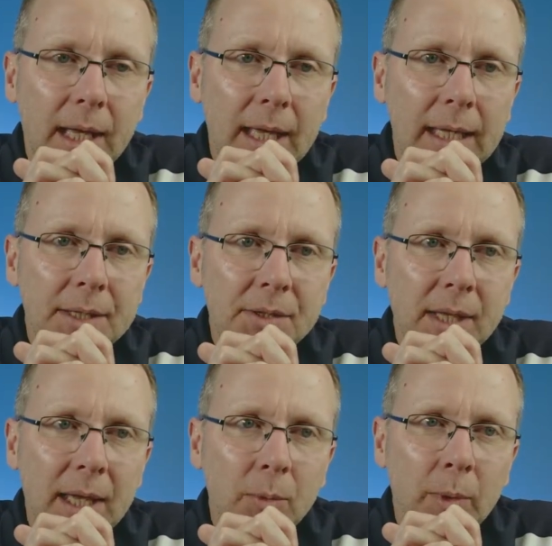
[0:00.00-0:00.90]
is
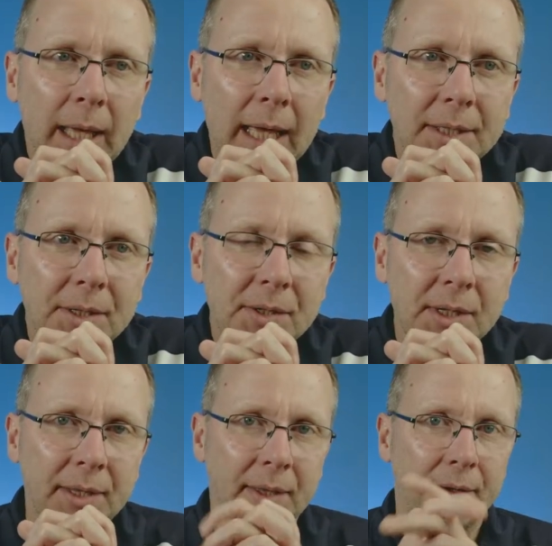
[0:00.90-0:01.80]
that we are to
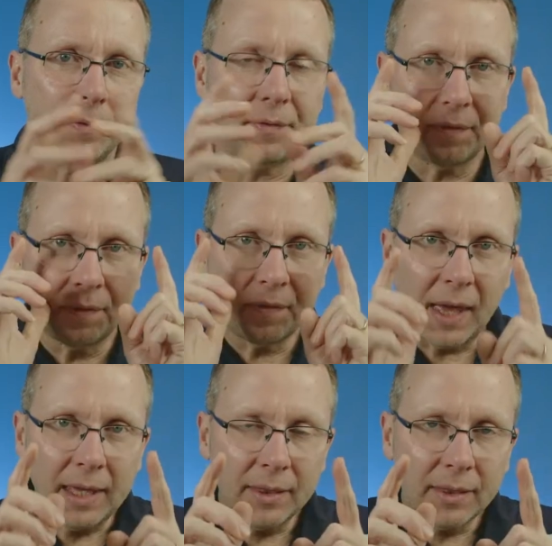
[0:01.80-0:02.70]
see that
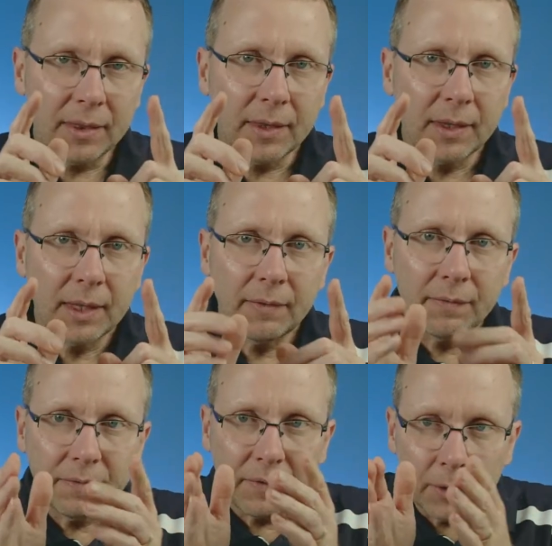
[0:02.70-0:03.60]
faith
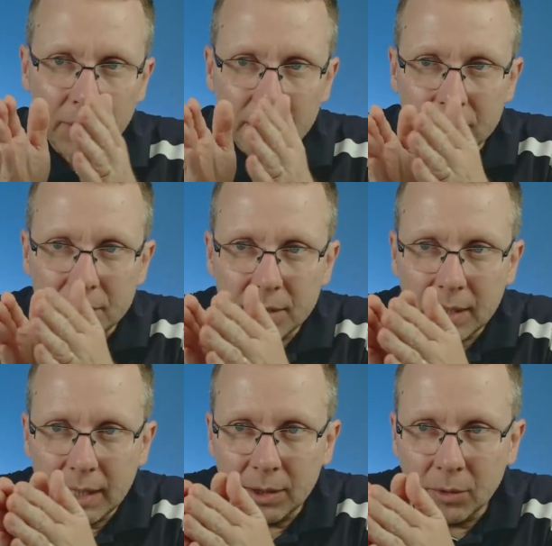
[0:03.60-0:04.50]
focused
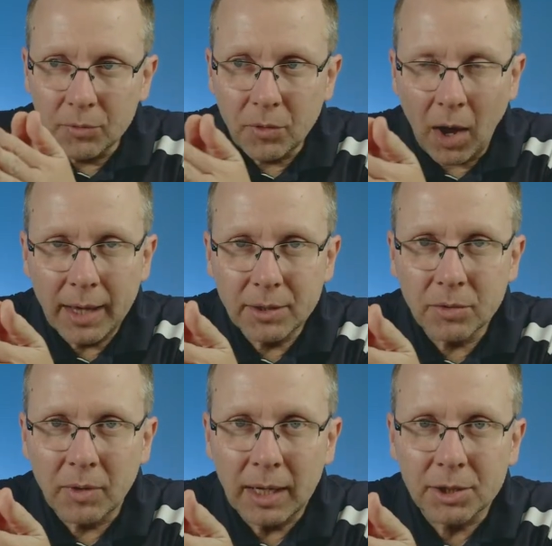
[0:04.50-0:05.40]
in the right
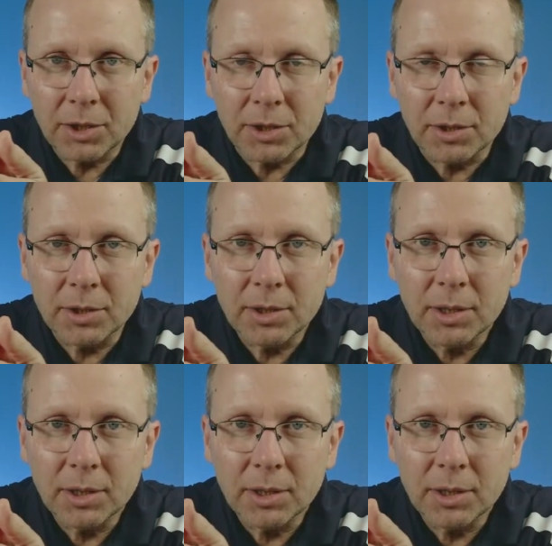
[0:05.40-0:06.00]
direction